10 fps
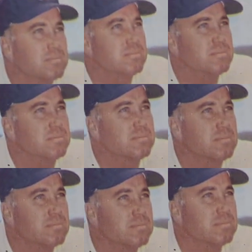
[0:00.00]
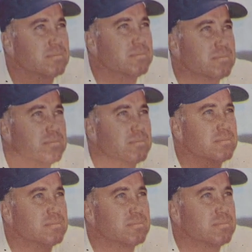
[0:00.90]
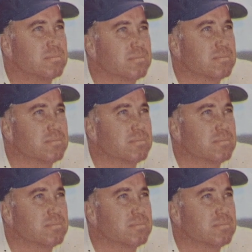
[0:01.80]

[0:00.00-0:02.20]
for PSA, maybe in the 5 range,